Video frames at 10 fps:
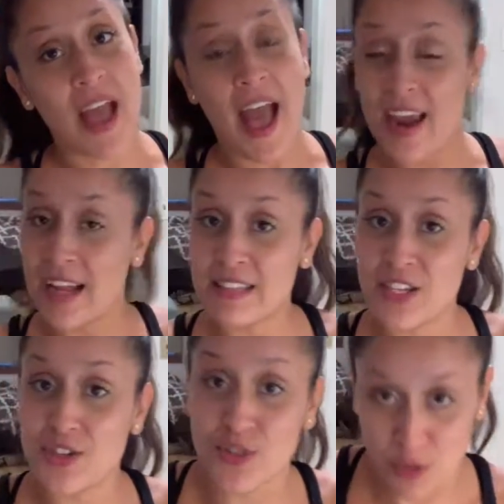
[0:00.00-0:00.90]
and I
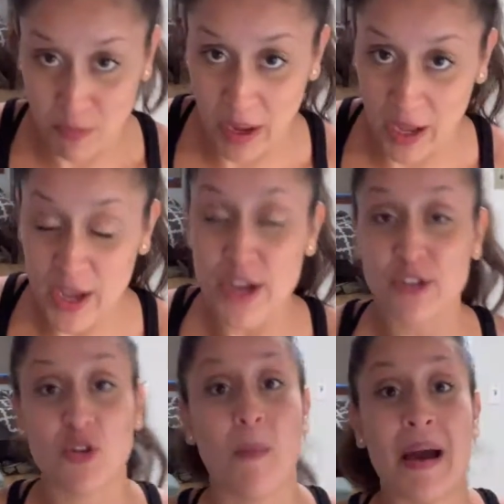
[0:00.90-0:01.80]
teach Zumba.
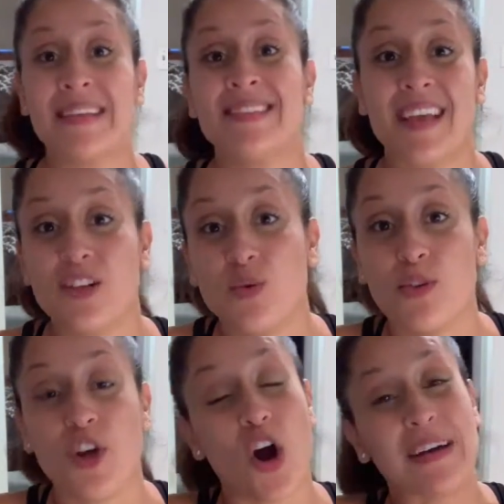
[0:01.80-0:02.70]
So my
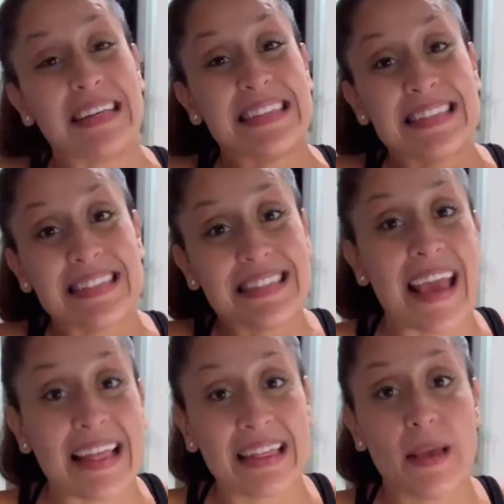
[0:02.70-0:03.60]
schedules are
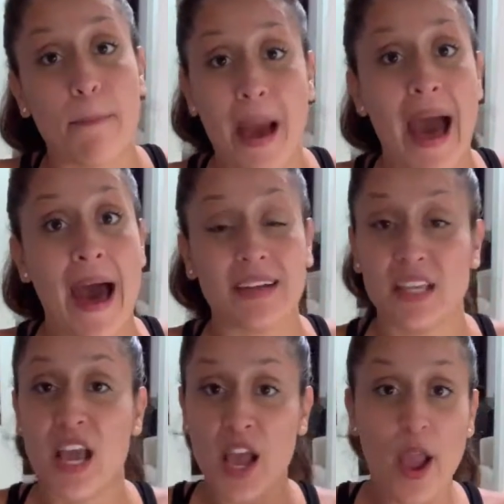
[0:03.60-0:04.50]
insanely
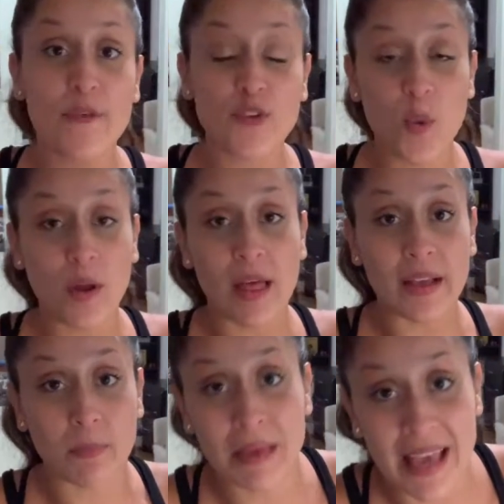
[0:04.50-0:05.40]
packed. If you are
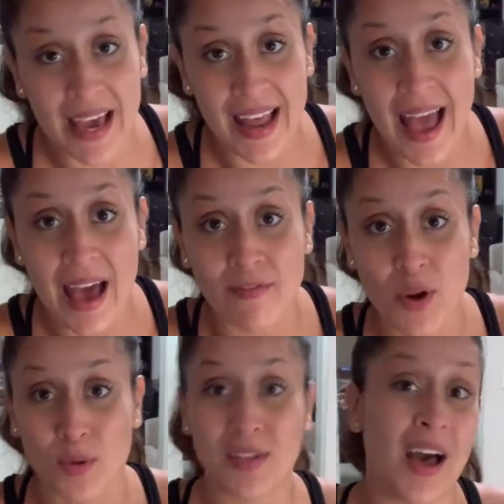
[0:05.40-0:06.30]
like me and have
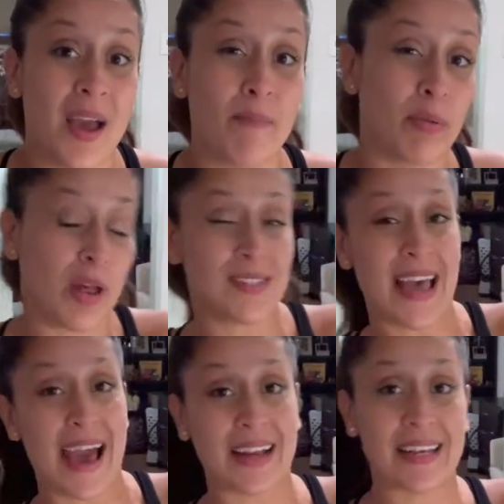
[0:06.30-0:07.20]
no time, plus
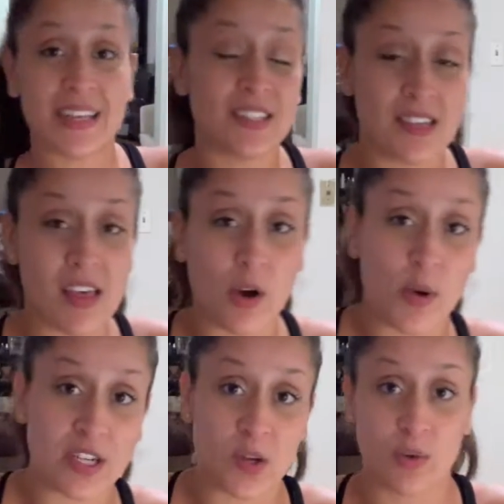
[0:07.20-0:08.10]
add kids to the
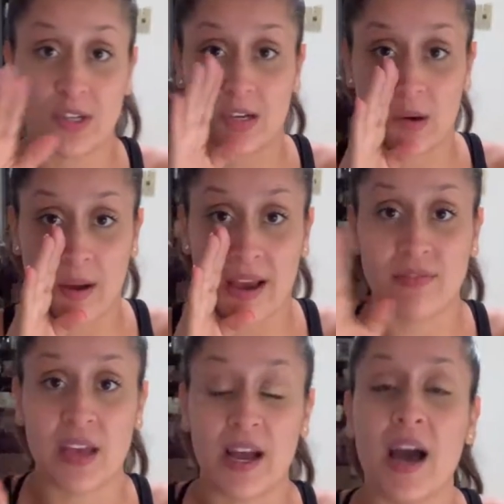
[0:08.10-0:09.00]
equation, which I don't
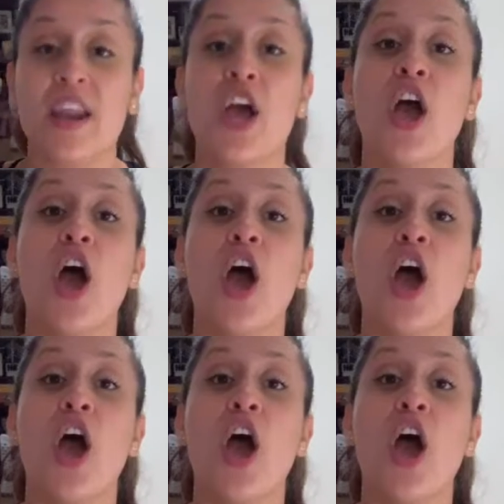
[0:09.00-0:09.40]
have, thank God,